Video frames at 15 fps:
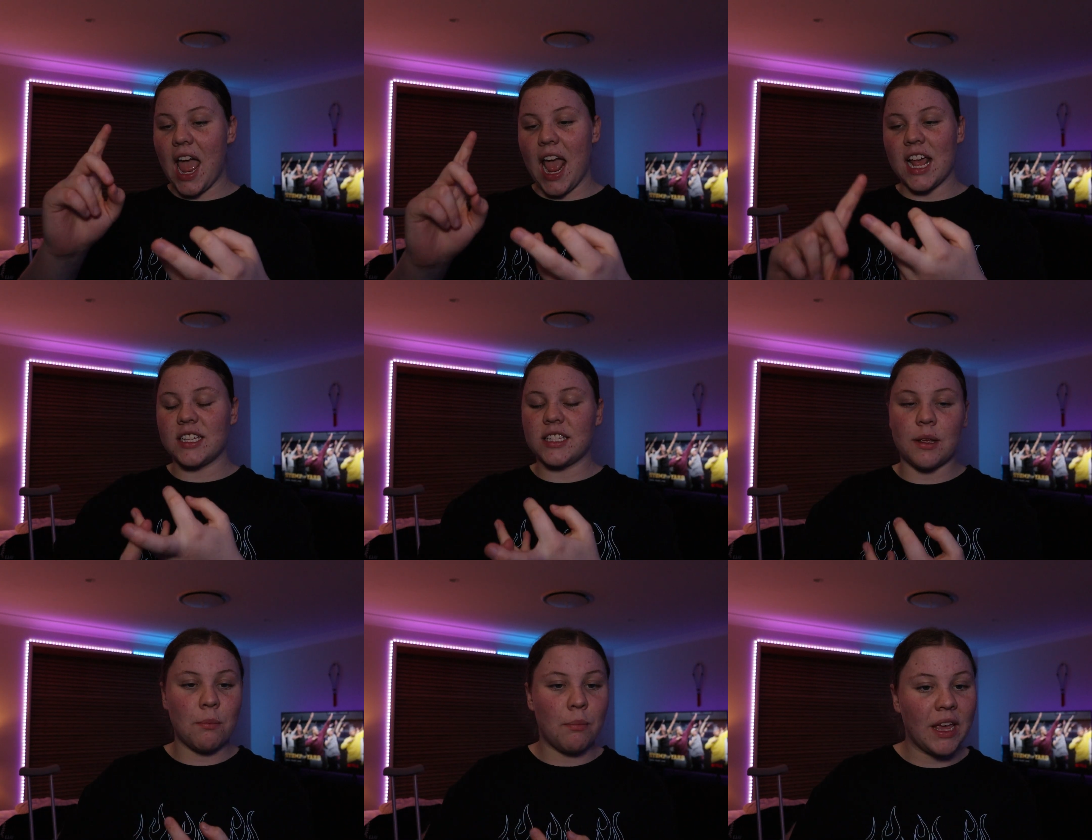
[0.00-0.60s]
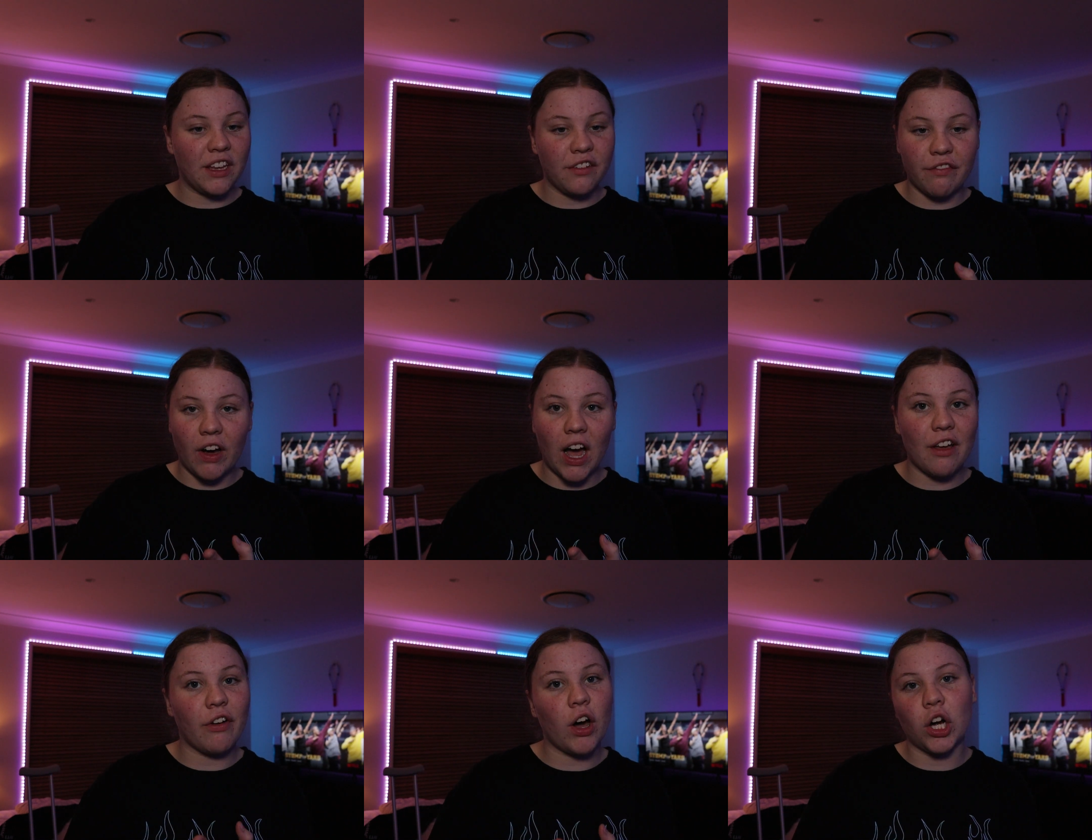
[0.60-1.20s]
S&P
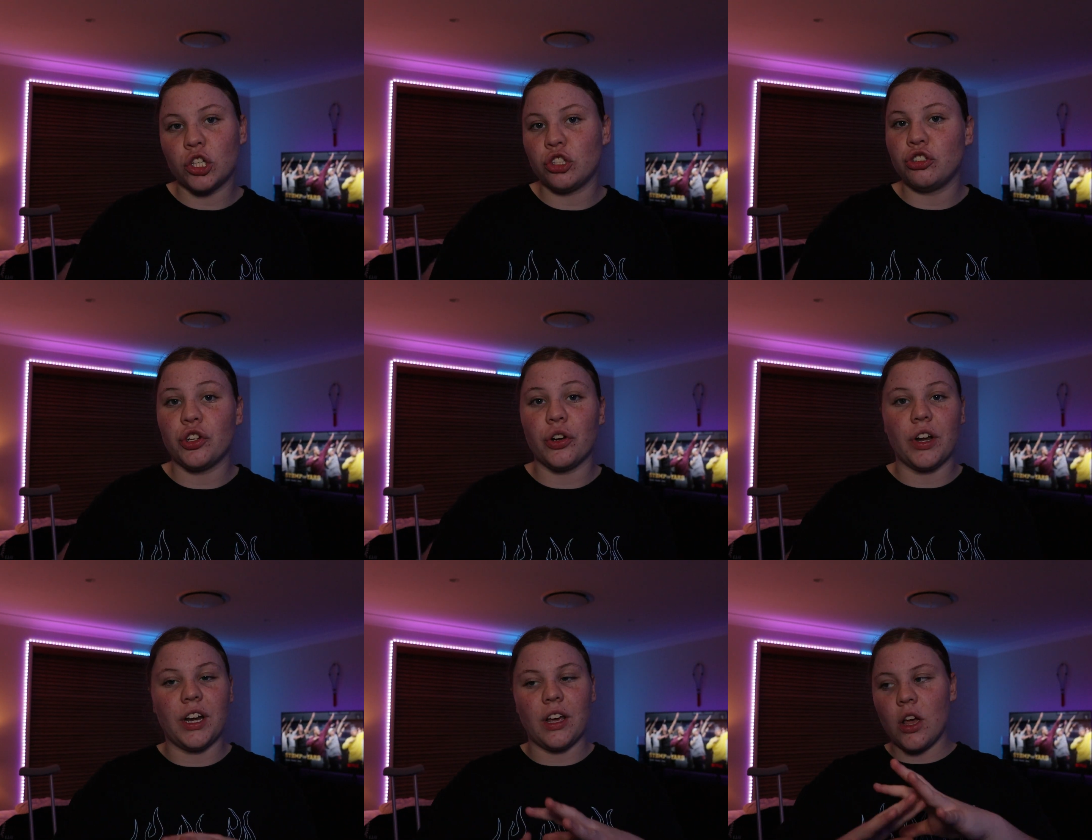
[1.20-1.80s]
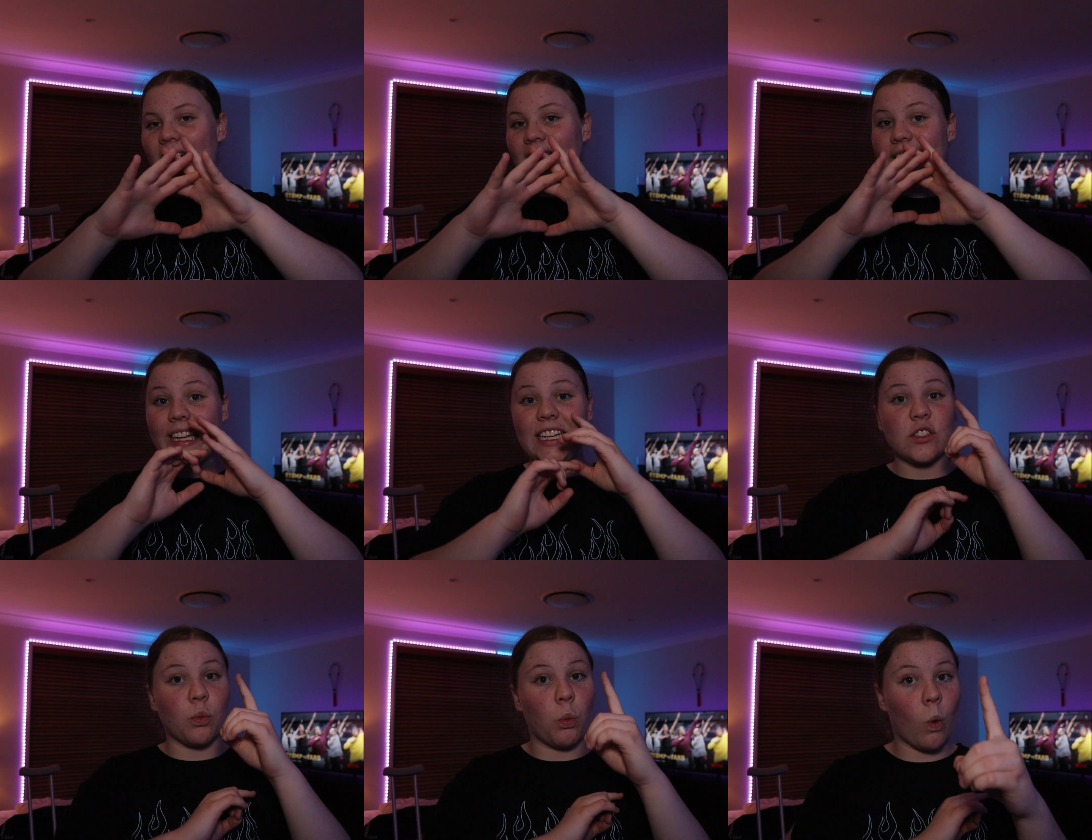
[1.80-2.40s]
500, at
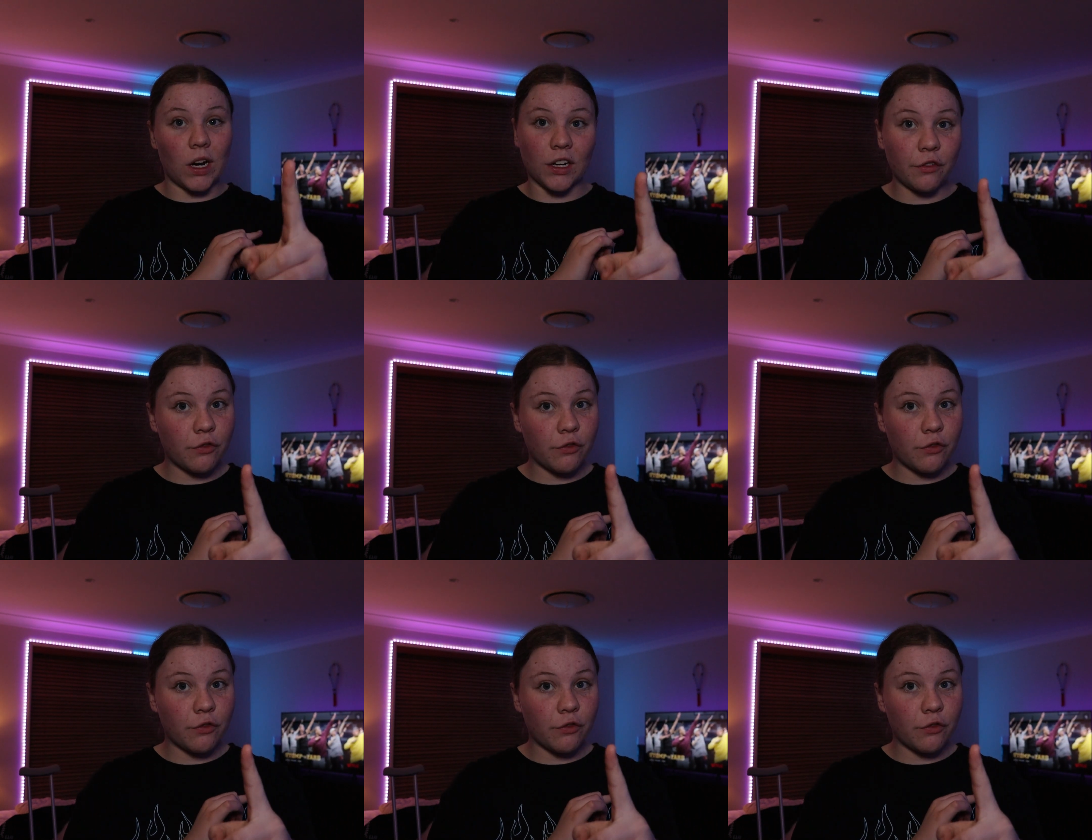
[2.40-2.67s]
least one